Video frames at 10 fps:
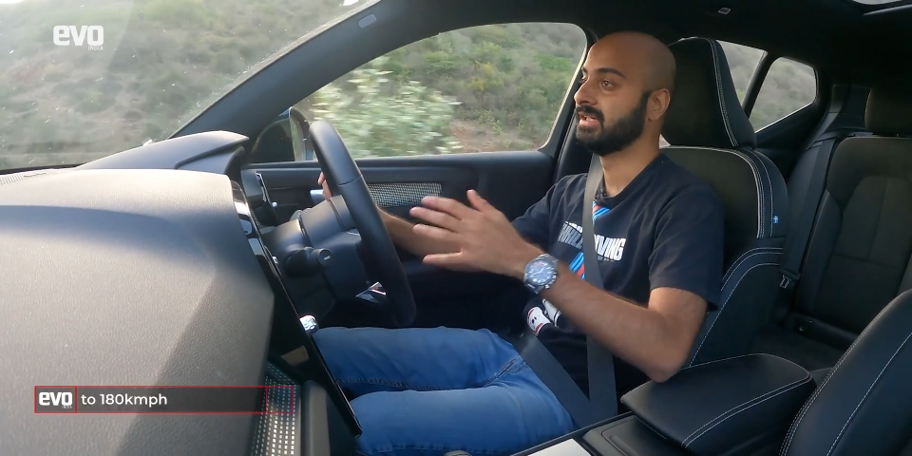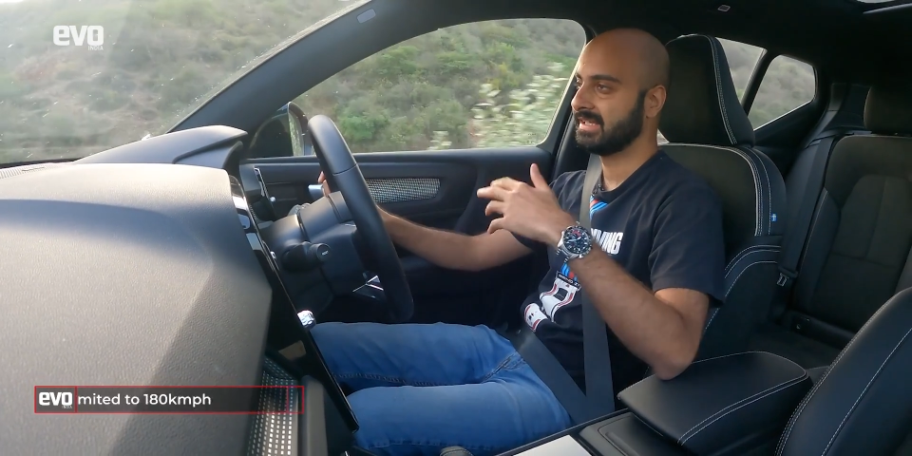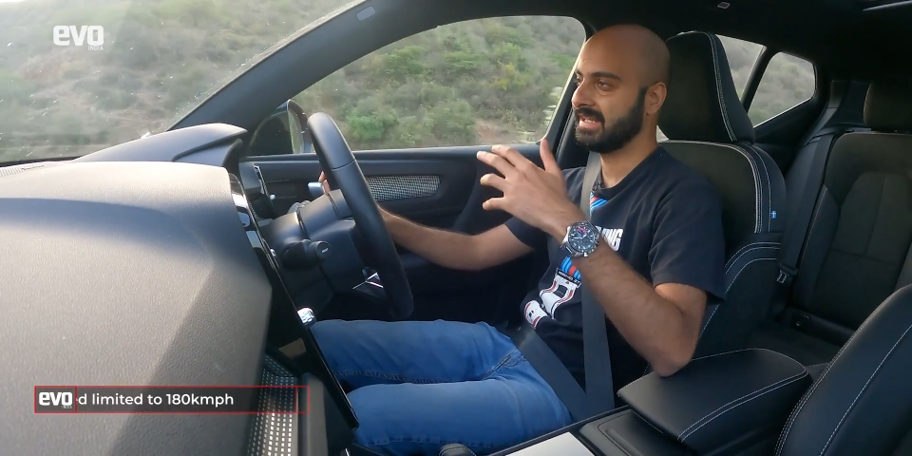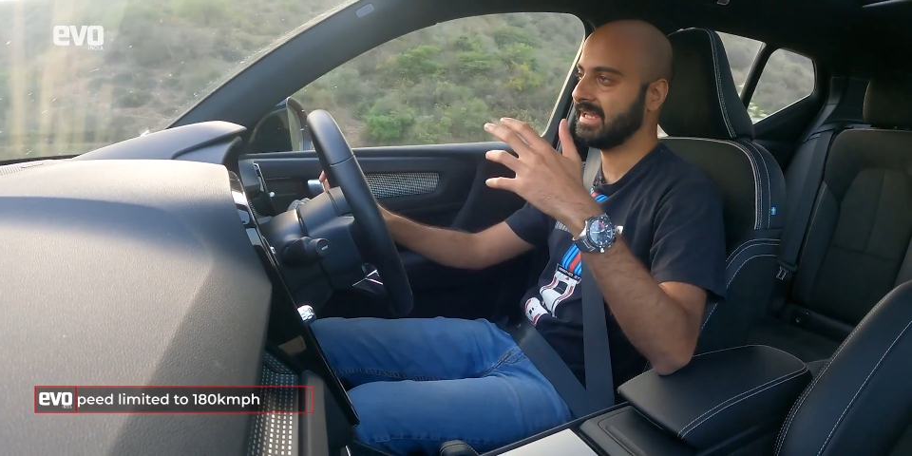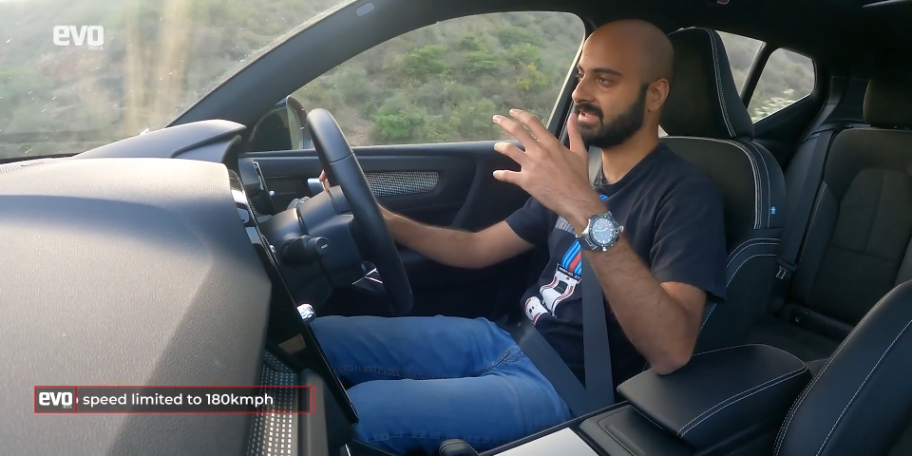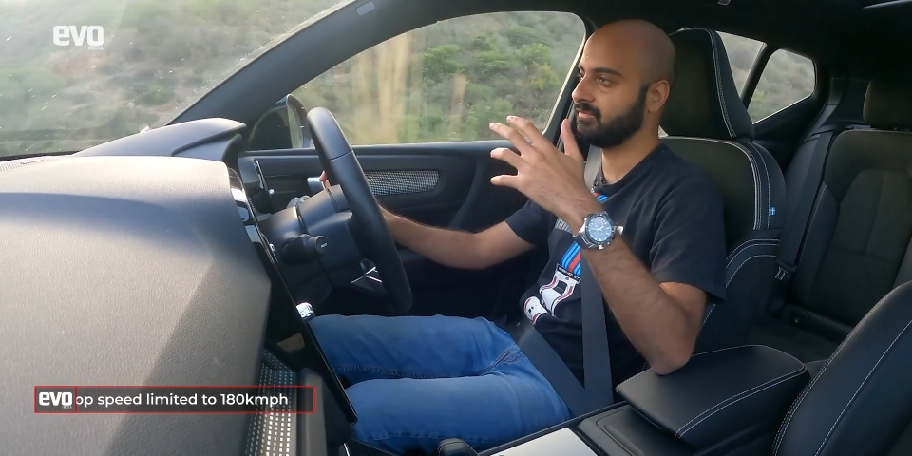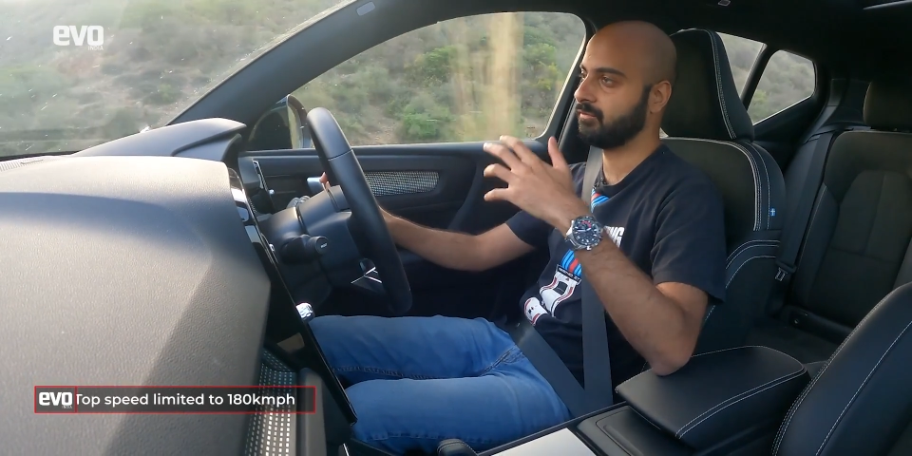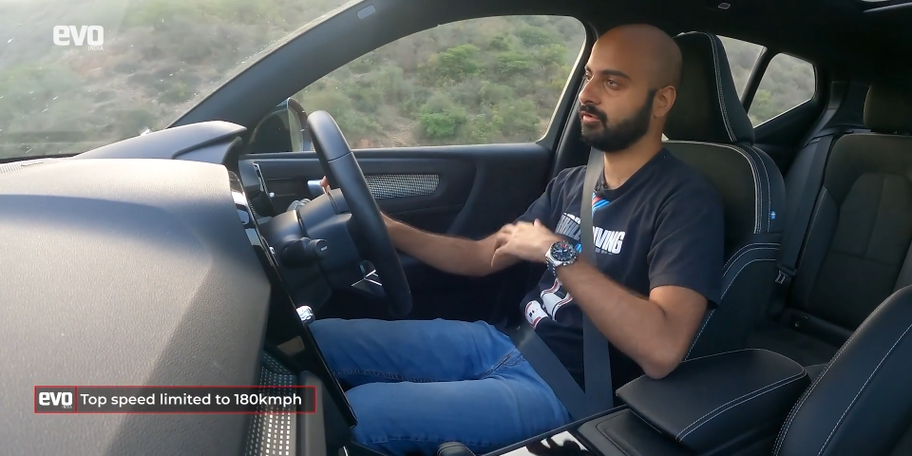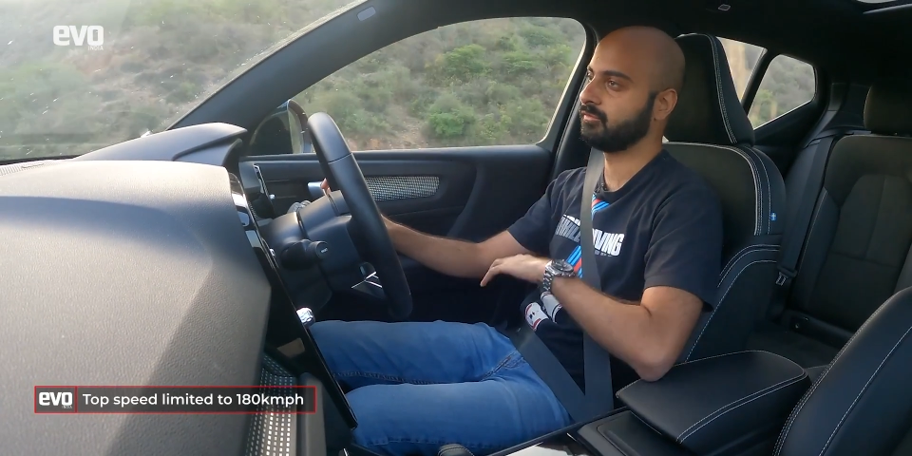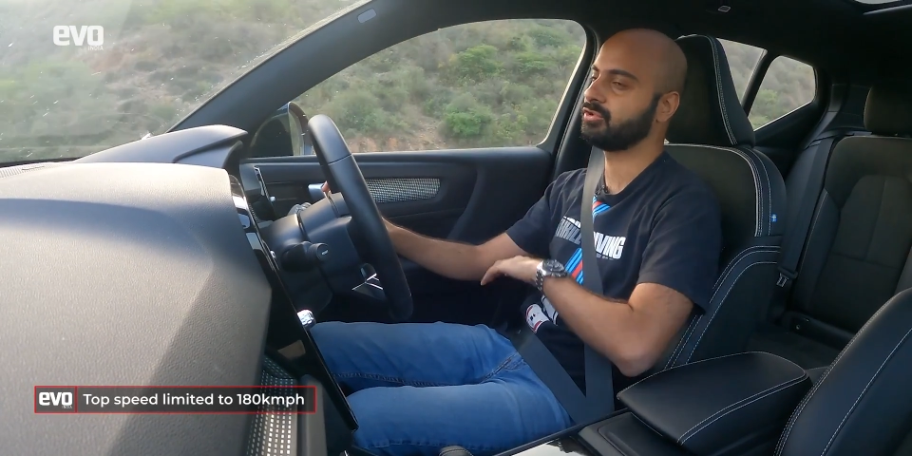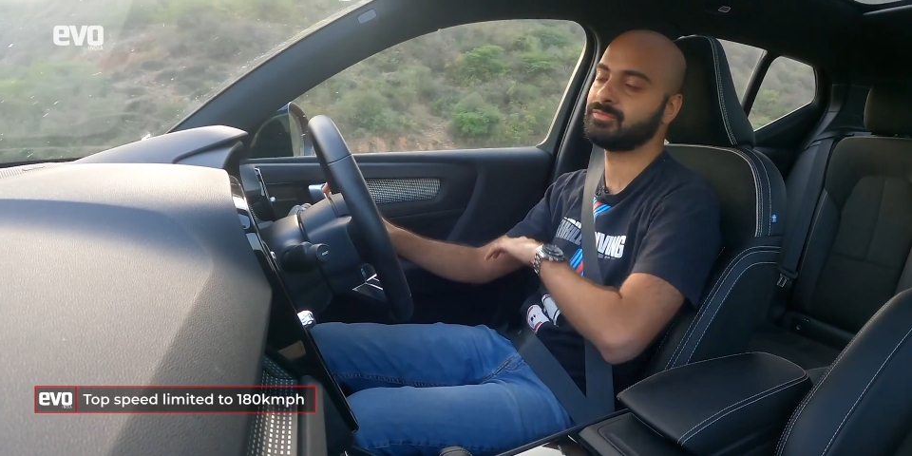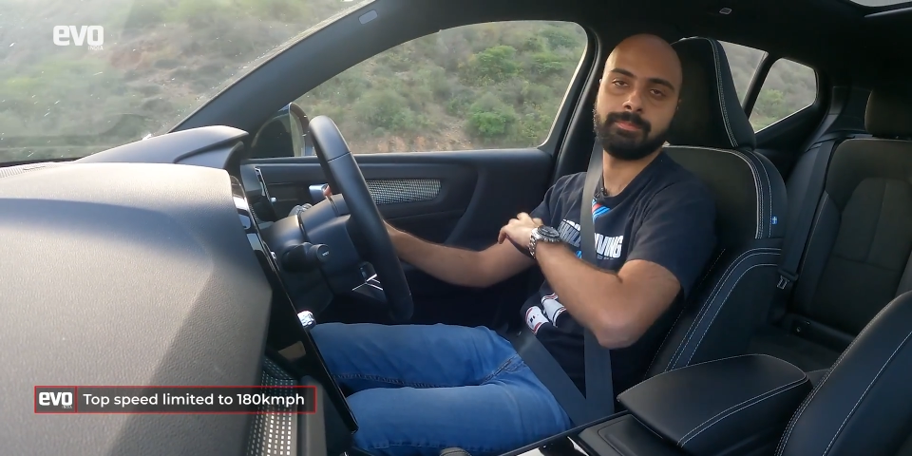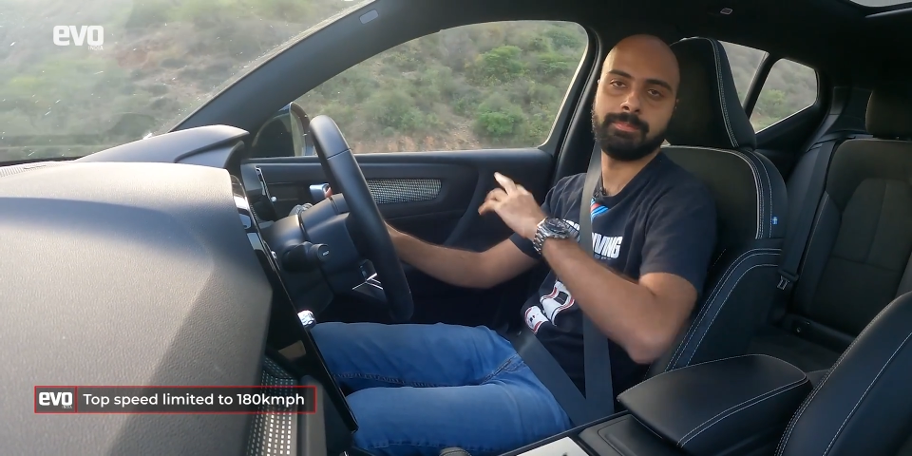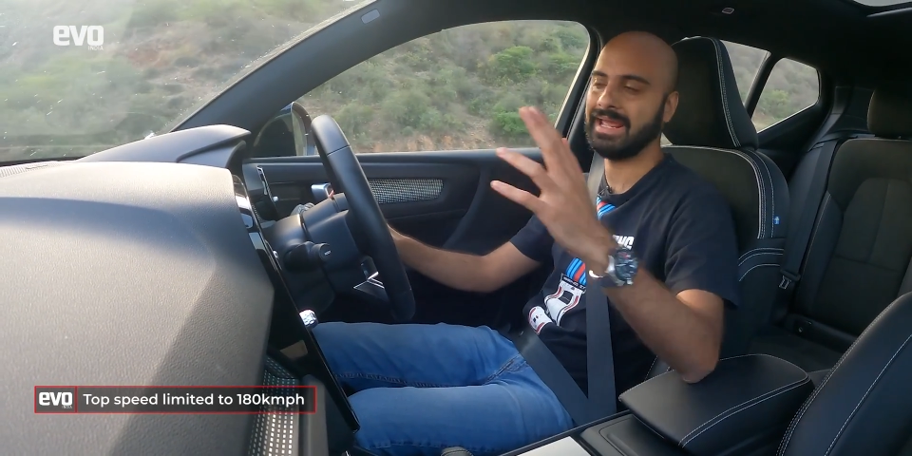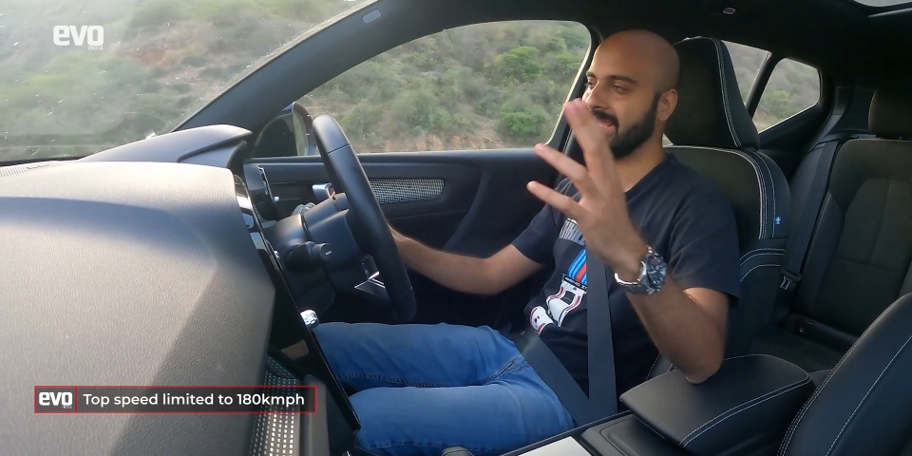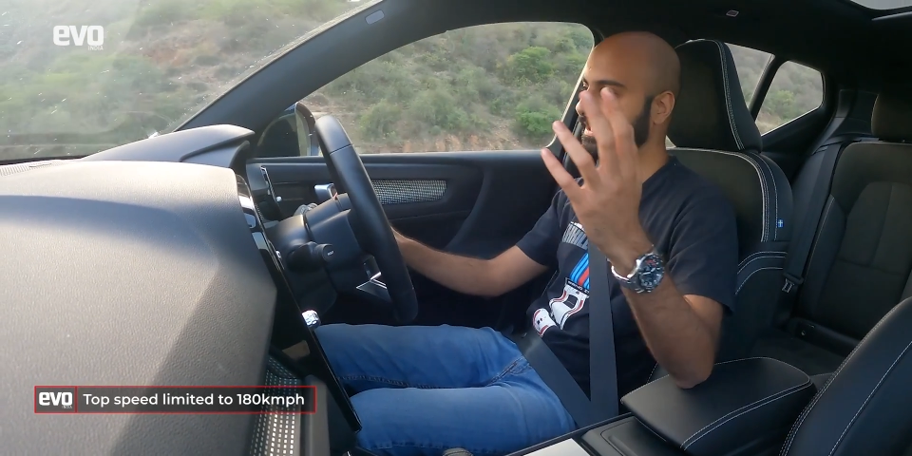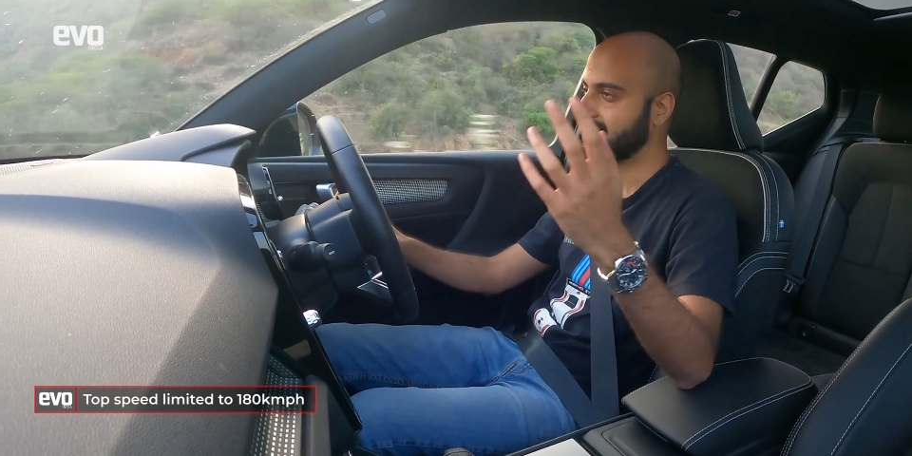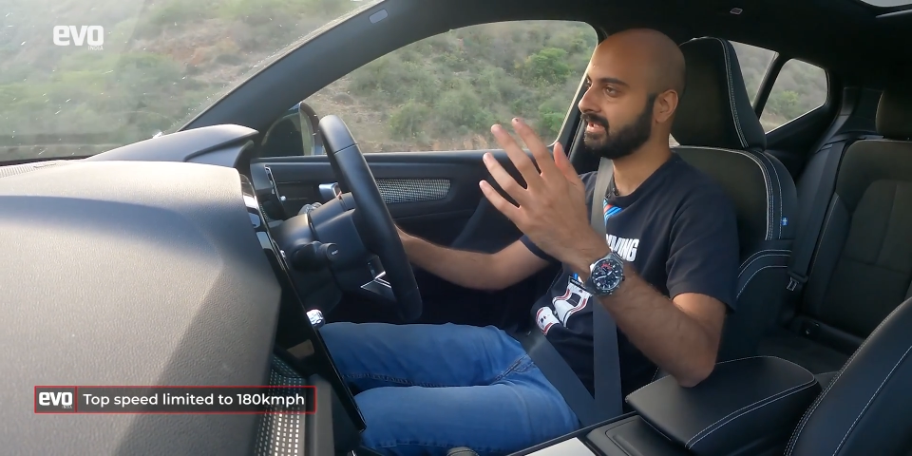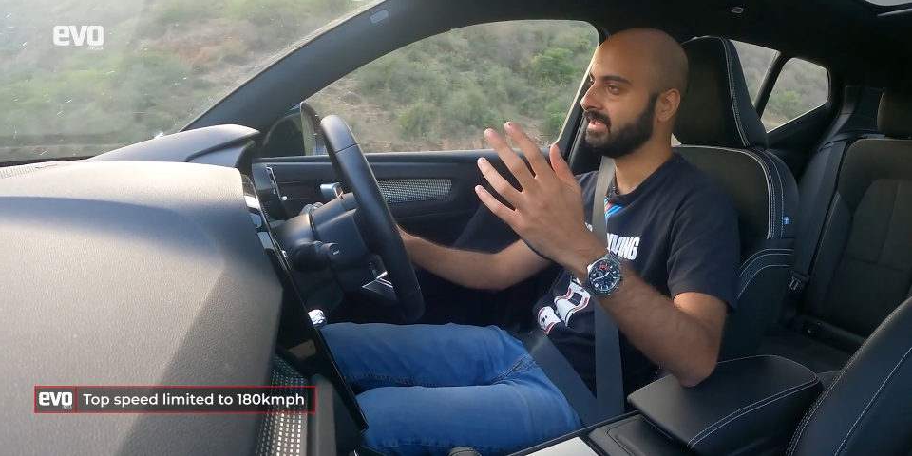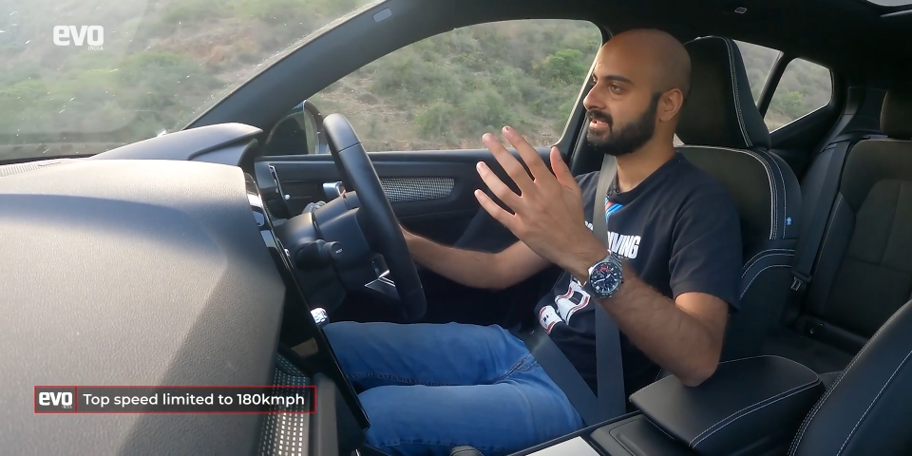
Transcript: That's Volvo's blanket